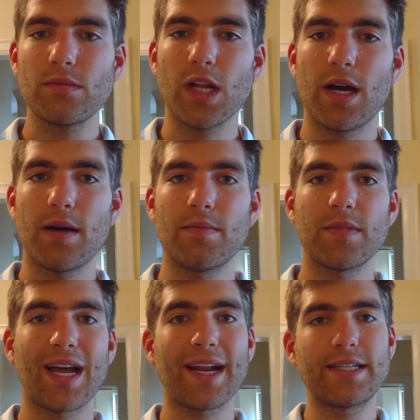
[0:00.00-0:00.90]

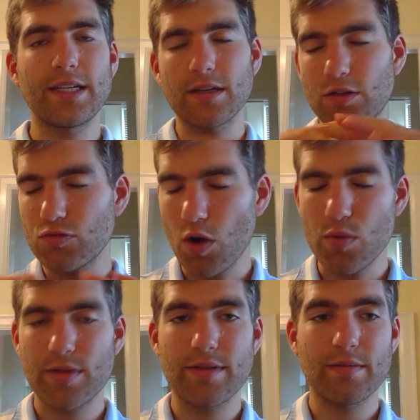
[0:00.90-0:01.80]
That idea,
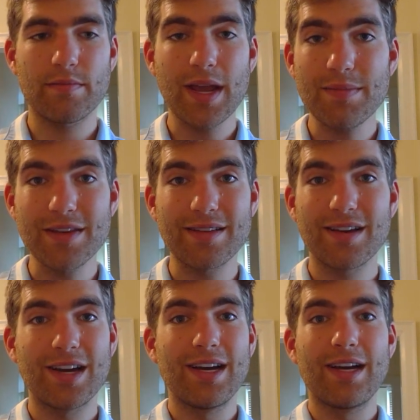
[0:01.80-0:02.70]
growth,
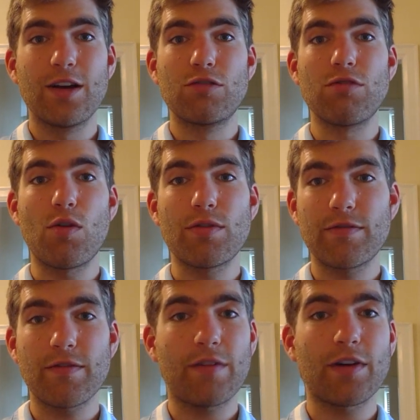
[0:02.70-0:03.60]
maybe
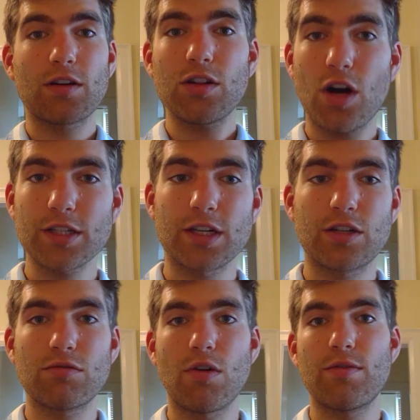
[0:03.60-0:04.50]
growth of our
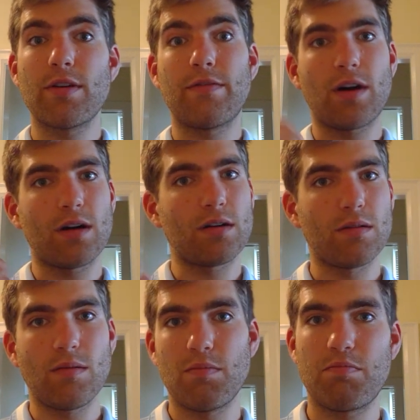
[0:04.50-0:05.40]
closets, growth of
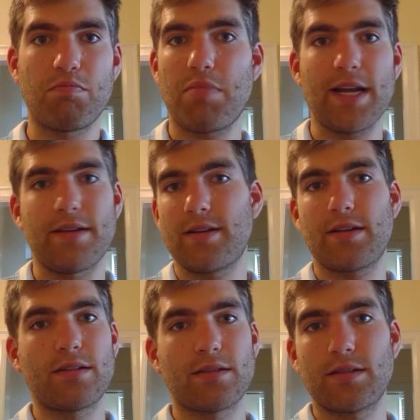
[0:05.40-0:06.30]
our bike
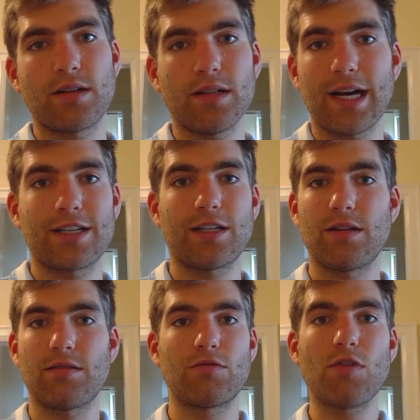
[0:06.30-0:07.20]

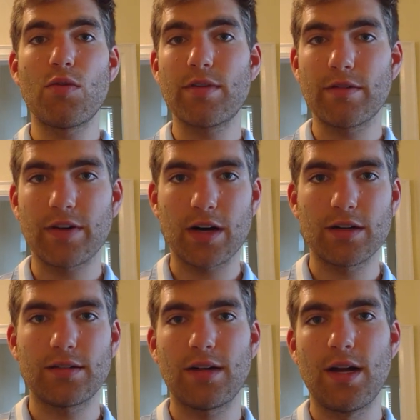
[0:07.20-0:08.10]
collection, growth of
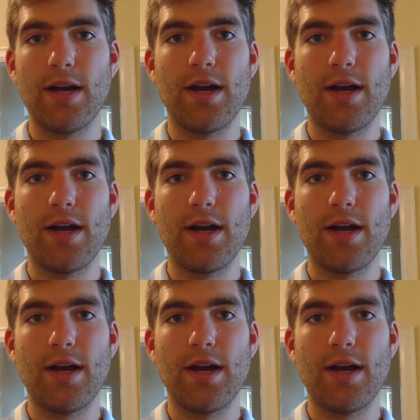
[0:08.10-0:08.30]
our